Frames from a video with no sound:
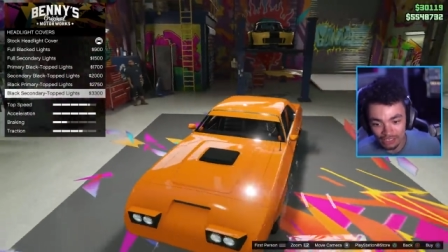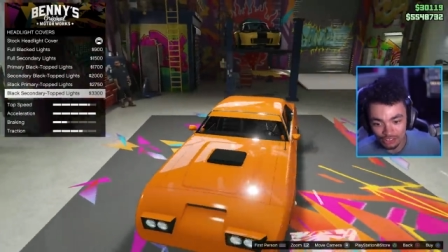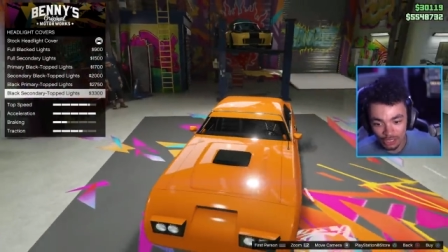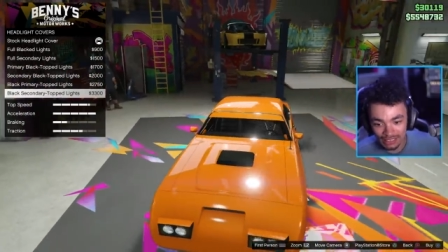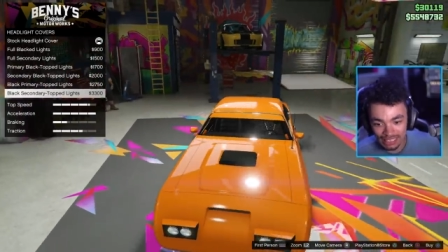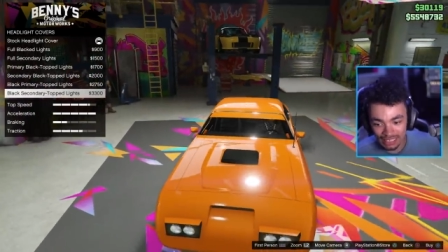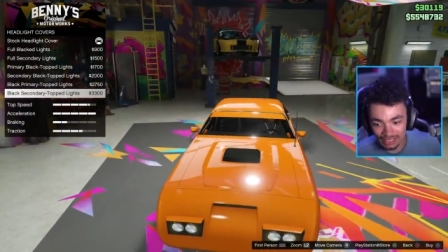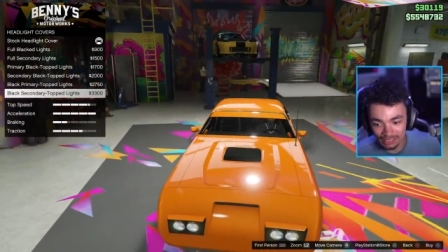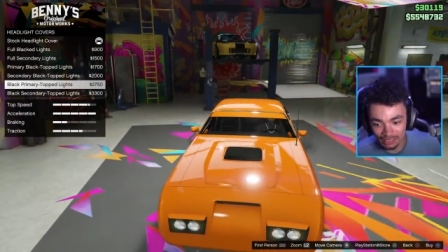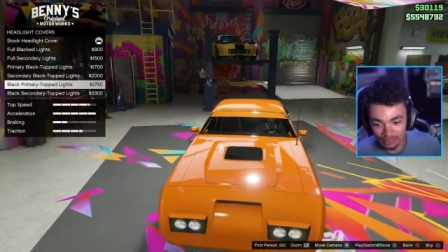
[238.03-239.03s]
So I think
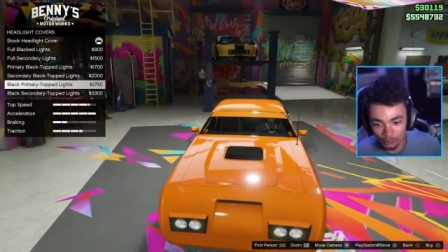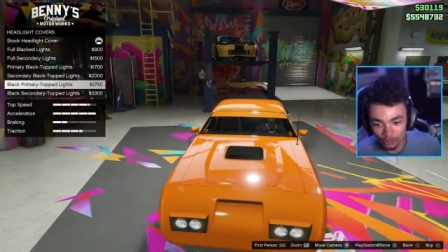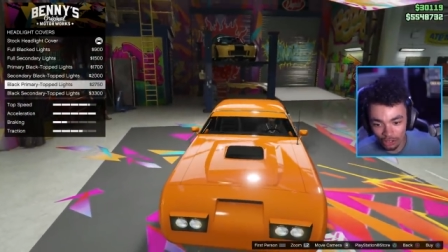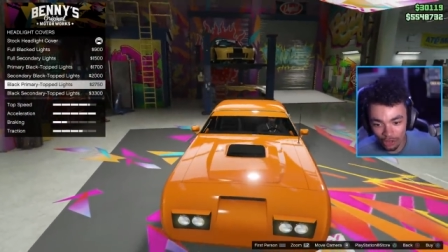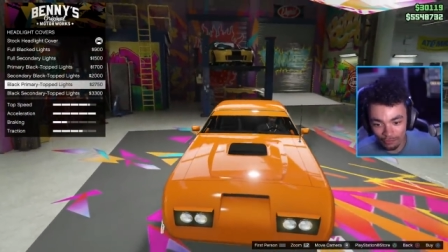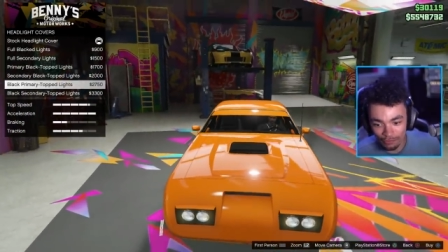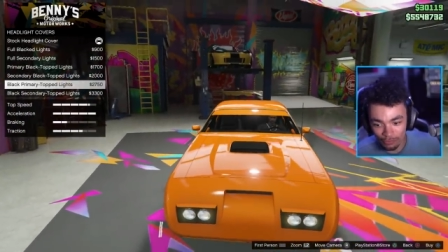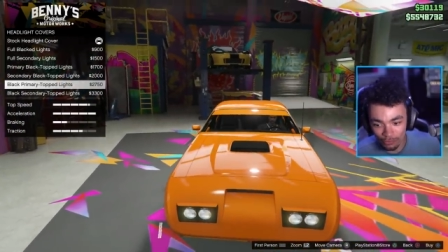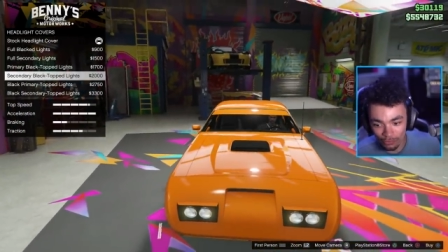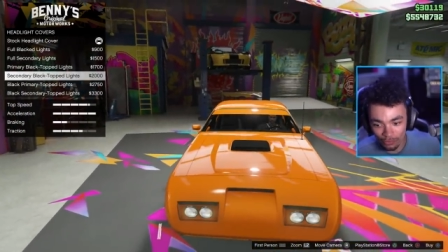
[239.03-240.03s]
we'll go
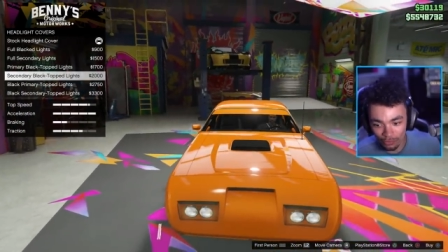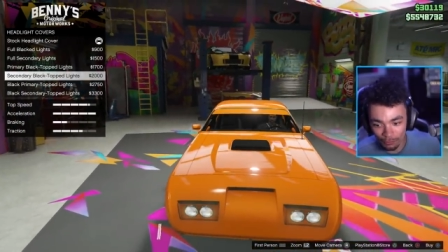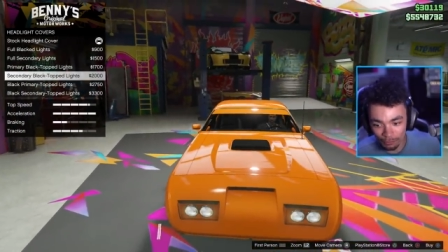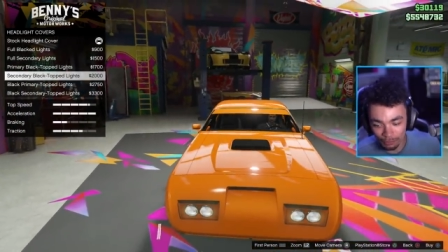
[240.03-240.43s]
for